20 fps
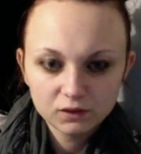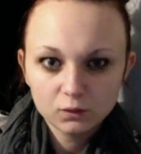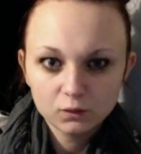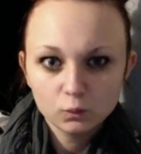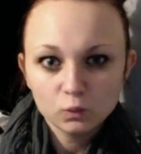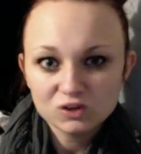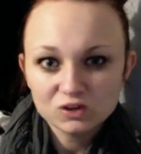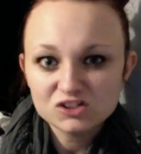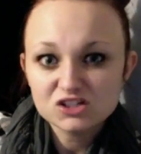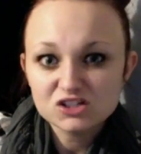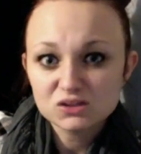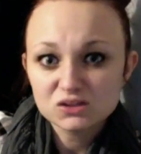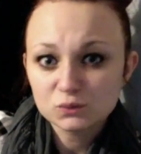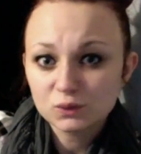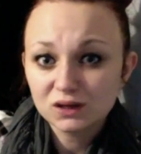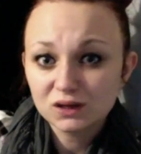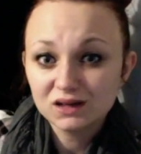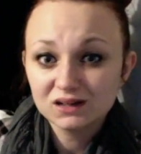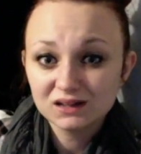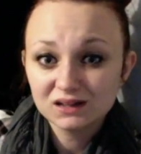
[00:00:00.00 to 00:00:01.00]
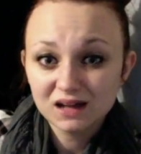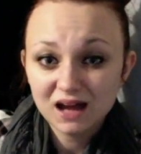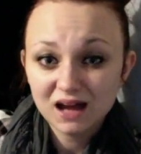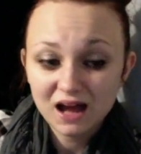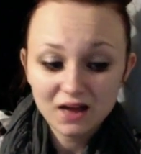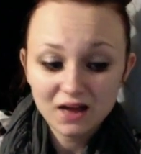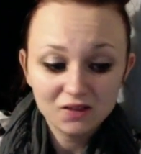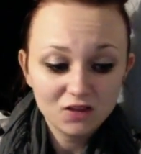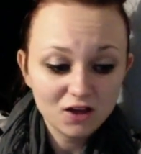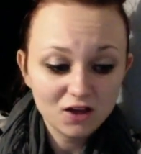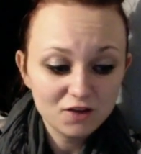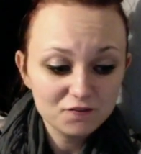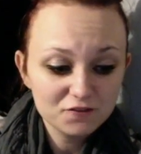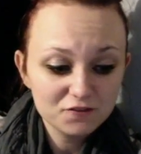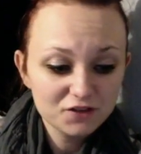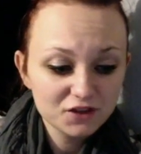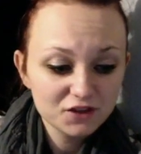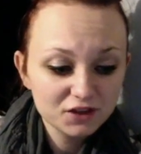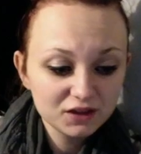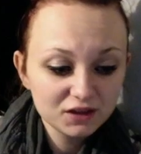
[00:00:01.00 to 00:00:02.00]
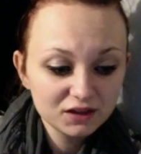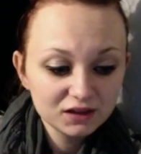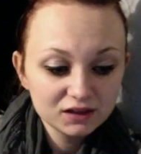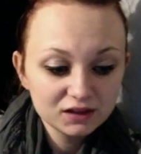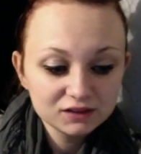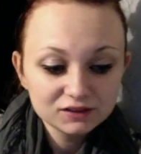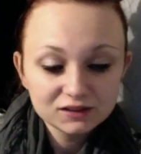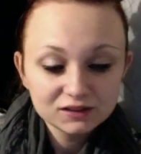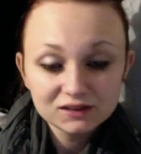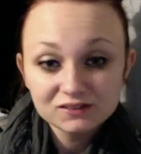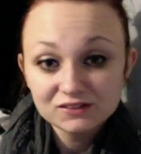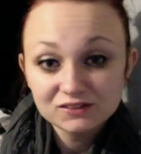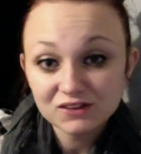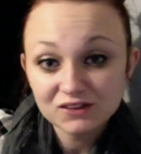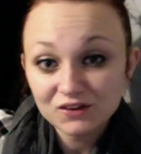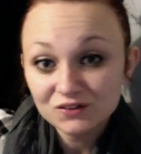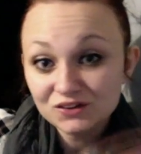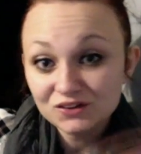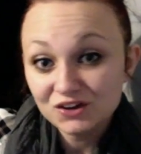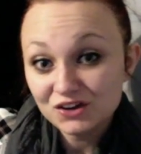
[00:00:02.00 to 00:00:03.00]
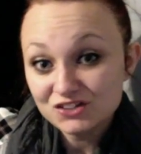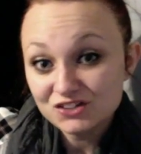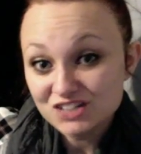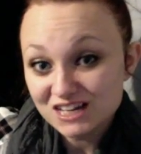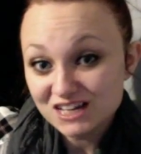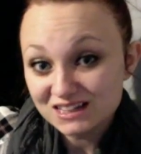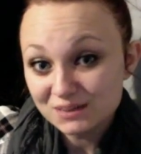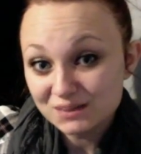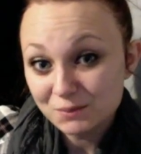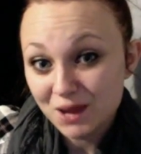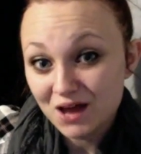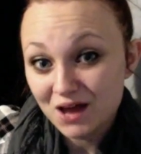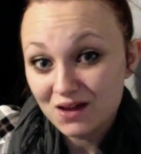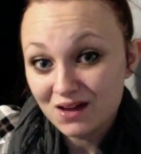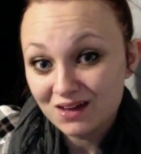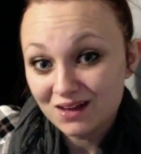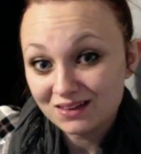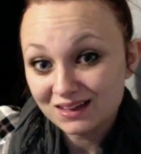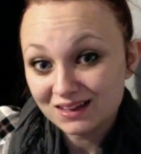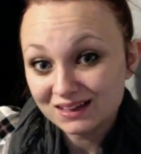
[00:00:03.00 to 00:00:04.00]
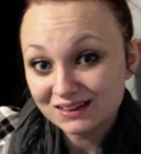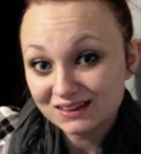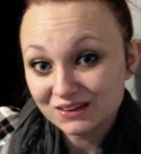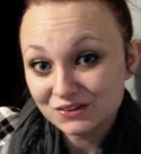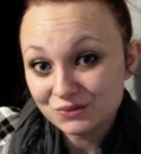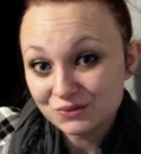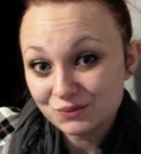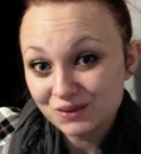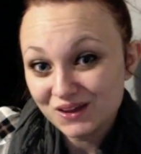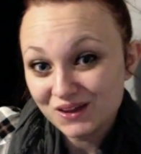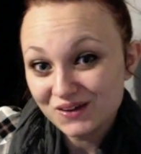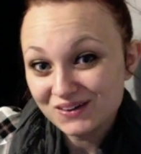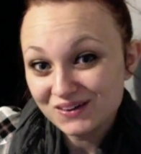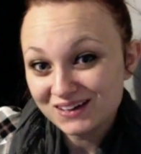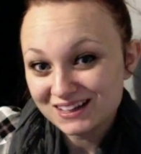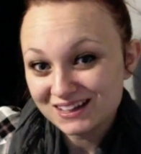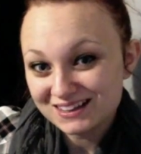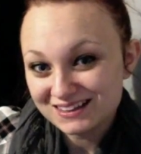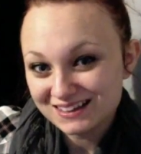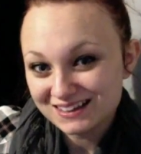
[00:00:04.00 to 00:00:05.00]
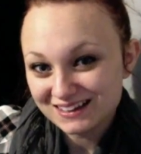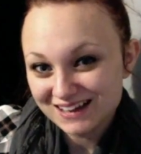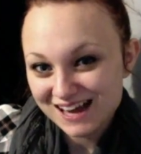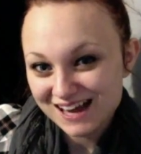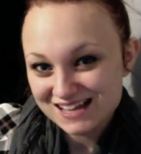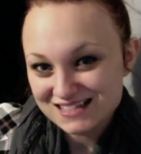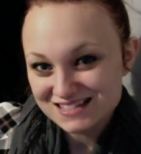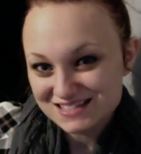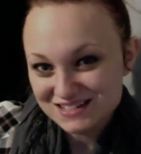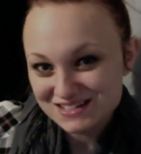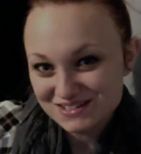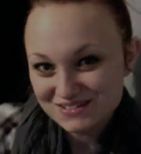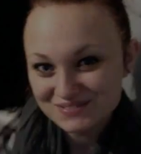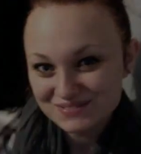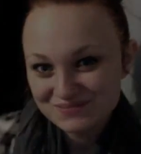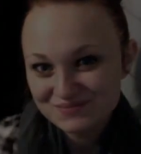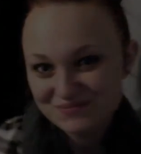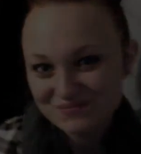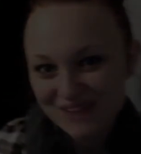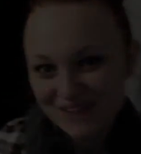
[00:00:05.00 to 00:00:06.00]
which is what I love. So go check them out. I'll link those below, and I'll see you guys soon. Bye,